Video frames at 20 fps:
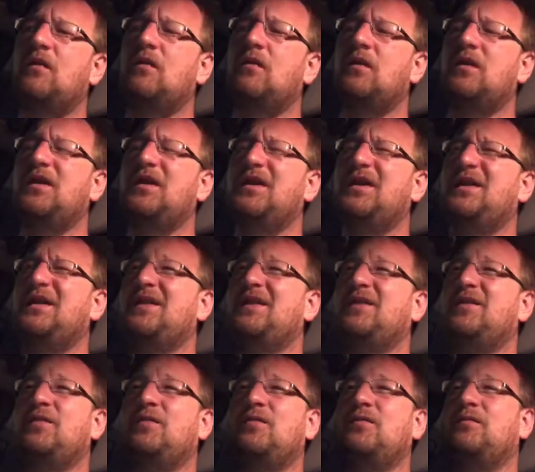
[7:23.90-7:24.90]
or just
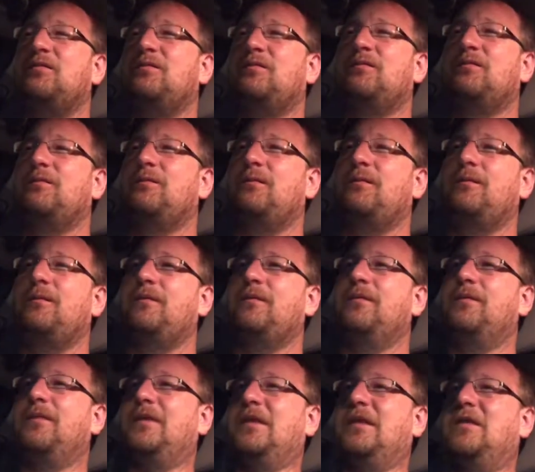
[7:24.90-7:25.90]
to
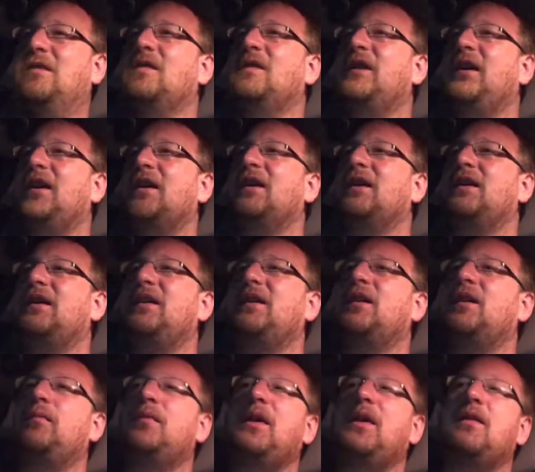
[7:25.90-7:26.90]
looking at,
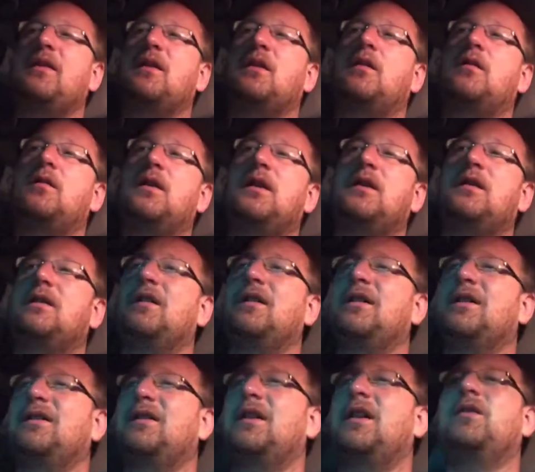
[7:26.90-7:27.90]
being the only,
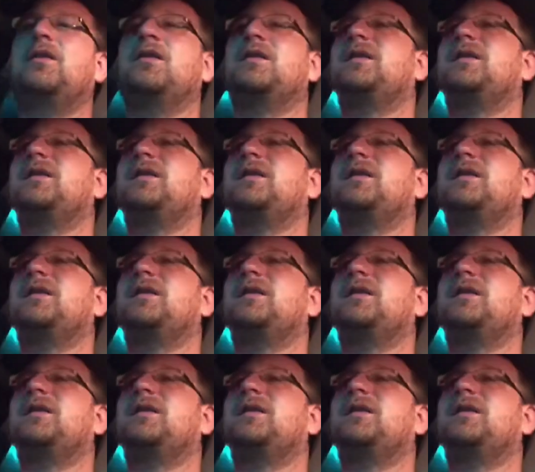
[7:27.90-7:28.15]
another